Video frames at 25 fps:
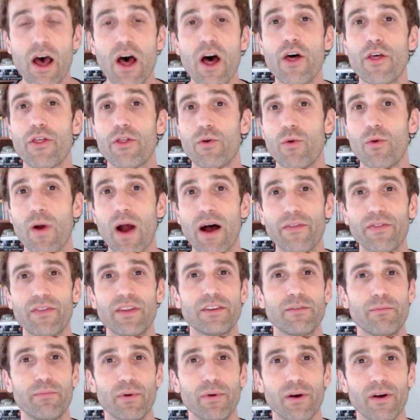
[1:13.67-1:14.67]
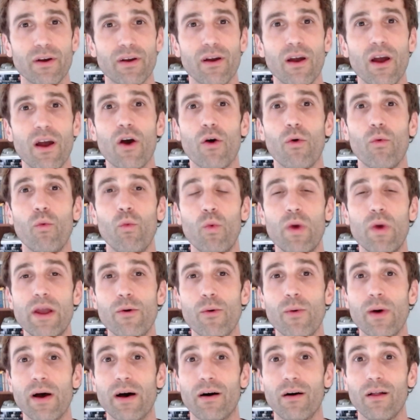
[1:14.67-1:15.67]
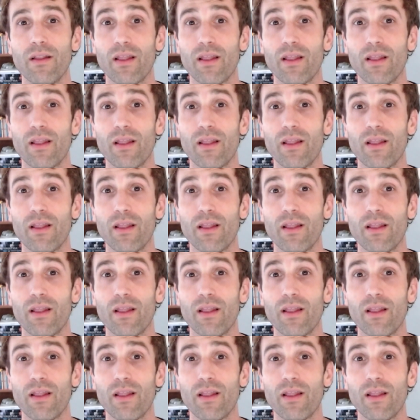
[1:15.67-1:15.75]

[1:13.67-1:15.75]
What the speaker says: Throughout this book, we will